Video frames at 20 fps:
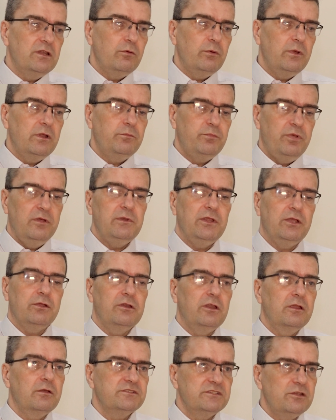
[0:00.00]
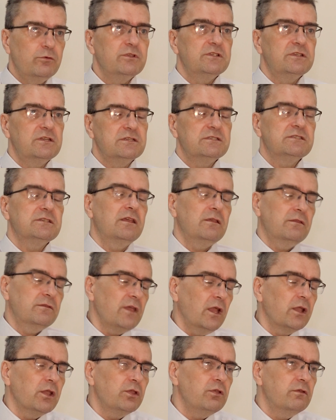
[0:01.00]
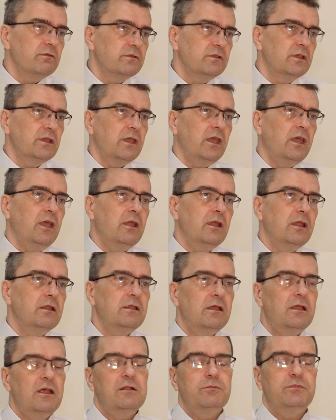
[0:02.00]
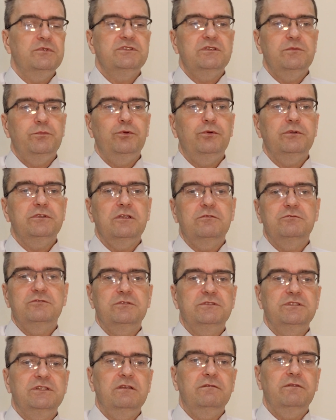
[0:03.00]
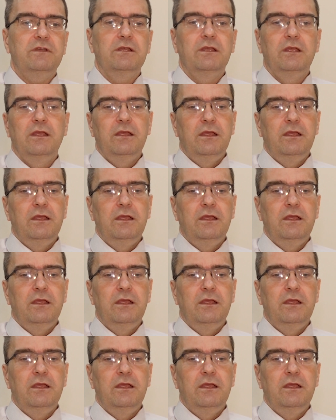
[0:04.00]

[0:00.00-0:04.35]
I went public on it because I wanted to say thank you for the care and help and support I was receiving.